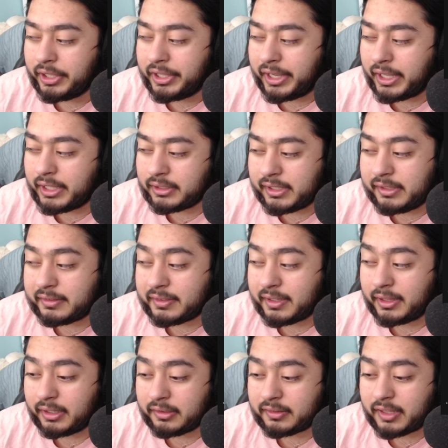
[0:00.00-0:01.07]
at least
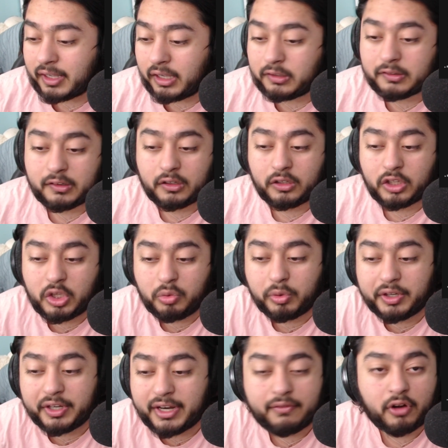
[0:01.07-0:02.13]
in this case, you will
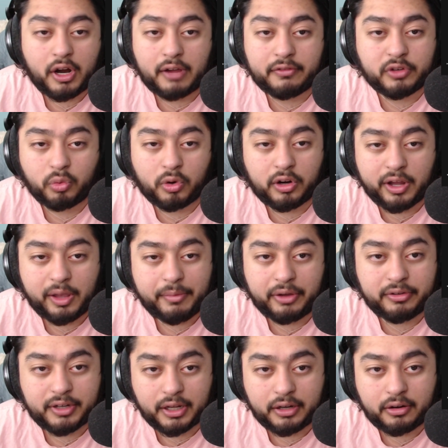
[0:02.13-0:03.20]
never have to worry
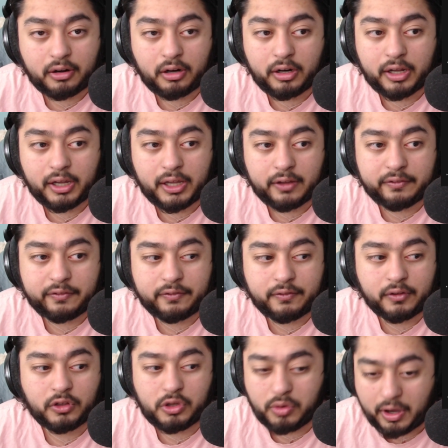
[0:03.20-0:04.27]
about Dead Hard if
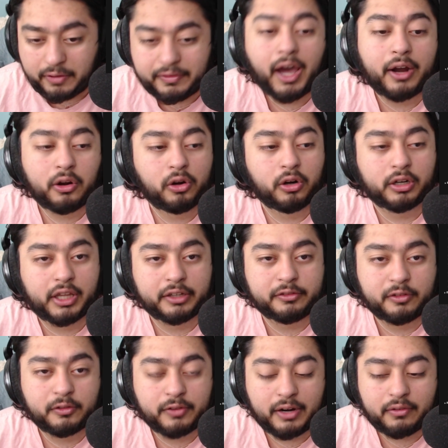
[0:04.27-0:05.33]
you have not hooked that
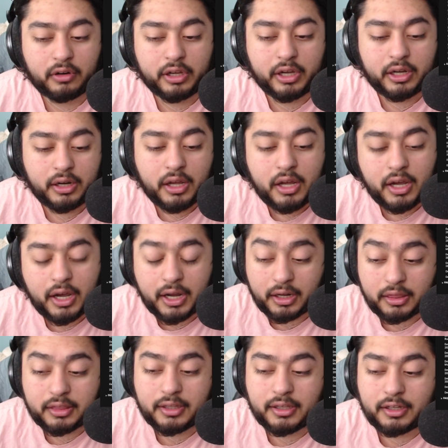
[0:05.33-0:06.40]
survivor yet, and I
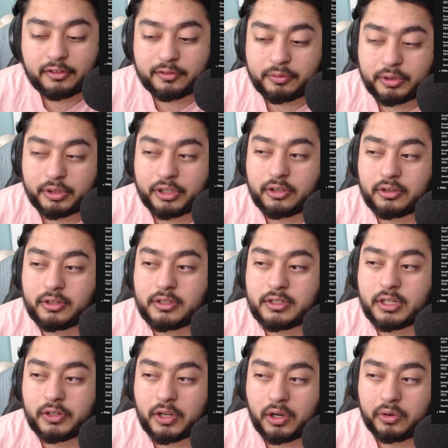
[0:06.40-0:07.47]
think it is really good
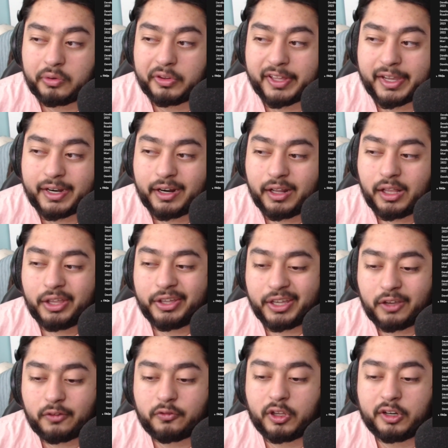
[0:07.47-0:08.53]
to know that
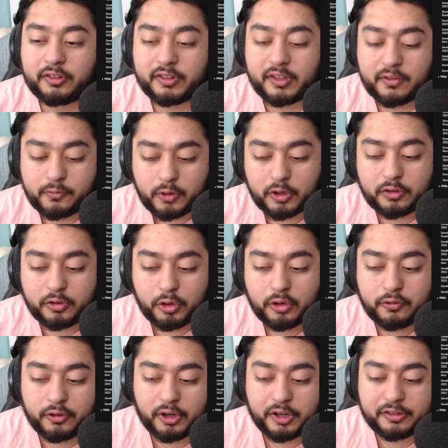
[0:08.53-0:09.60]
if it is the first hook
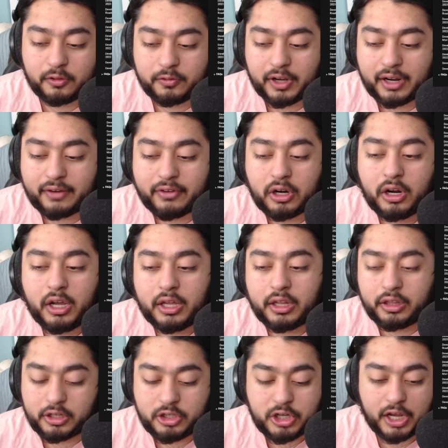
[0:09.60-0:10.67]
for a survivor,
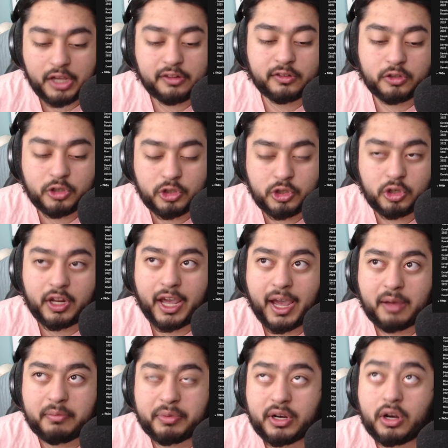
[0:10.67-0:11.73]
the chase should
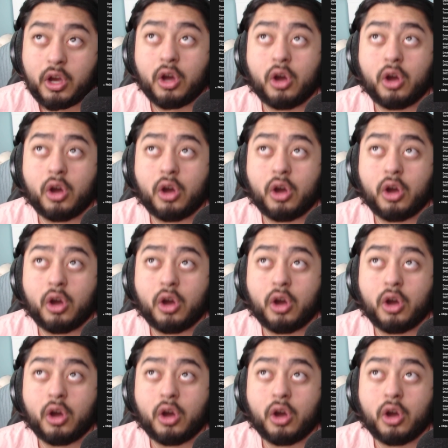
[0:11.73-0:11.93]
happen